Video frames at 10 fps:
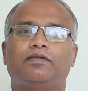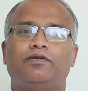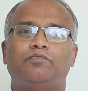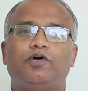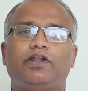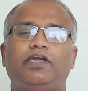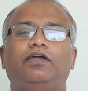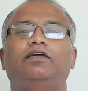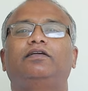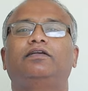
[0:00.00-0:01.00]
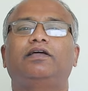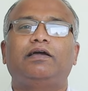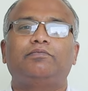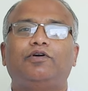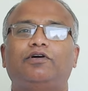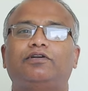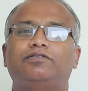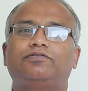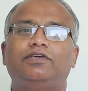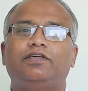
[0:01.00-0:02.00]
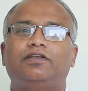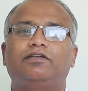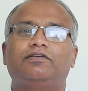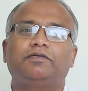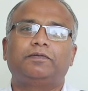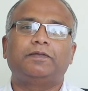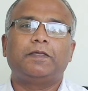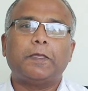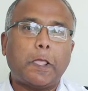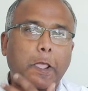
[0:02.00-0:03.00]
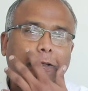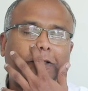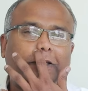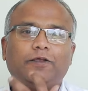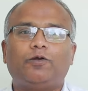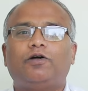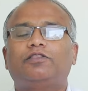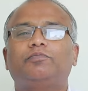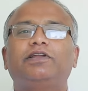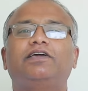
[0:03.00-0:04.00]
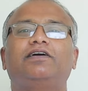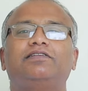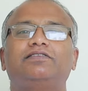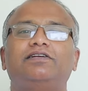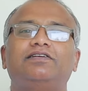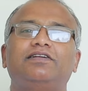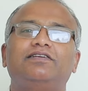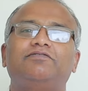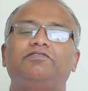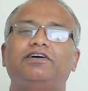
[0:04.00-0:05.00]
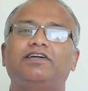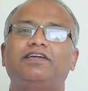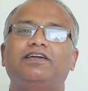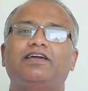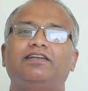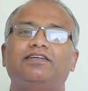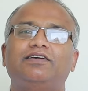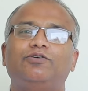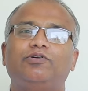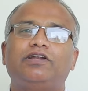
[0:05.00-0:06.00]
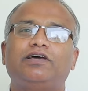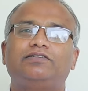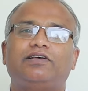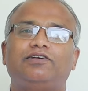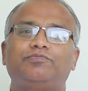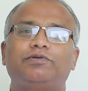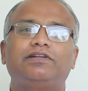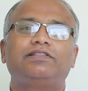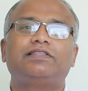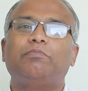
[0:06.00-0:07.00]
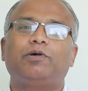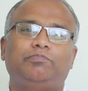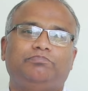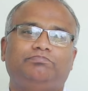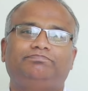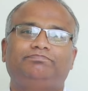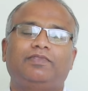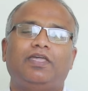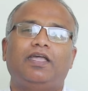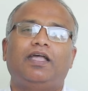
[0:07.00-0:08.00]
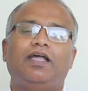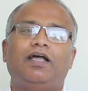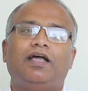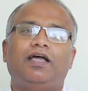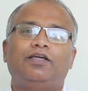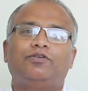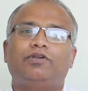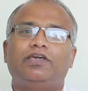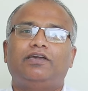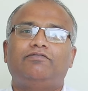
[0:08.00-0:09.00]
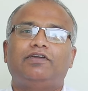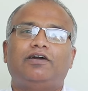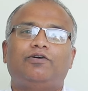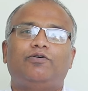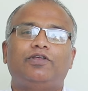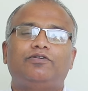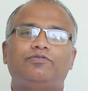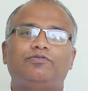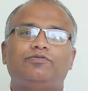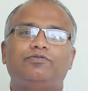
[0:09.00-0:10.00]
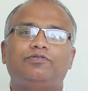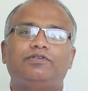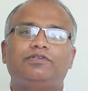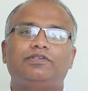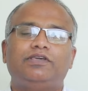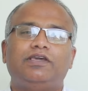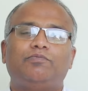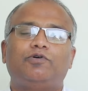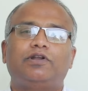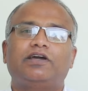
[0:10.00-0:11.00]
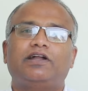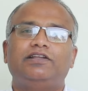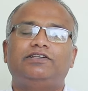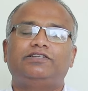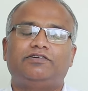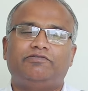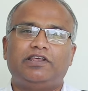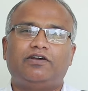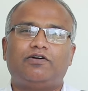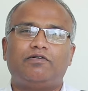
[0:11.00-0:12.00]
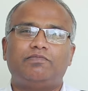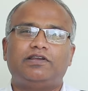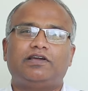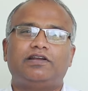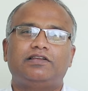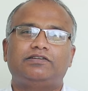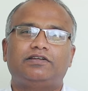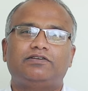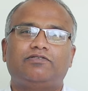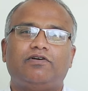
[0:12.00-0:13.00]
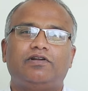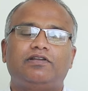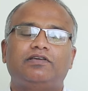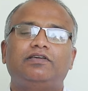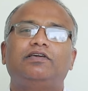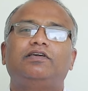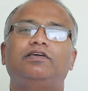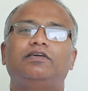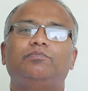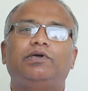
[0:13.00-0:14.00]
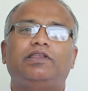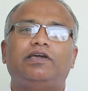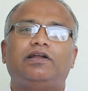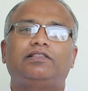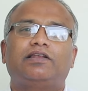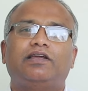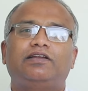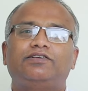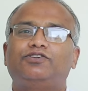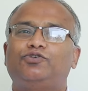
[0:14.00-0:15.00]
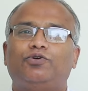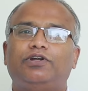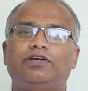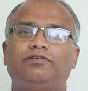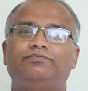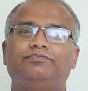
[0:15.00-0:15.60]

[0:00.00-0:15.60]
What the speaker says: Good morning. I am Dr. Sudhir, Senior Orthopedic Consultant working at Unitas Hospital, Tamara. Today we are going to see about a condition, very common condition called periarthritis shoulder.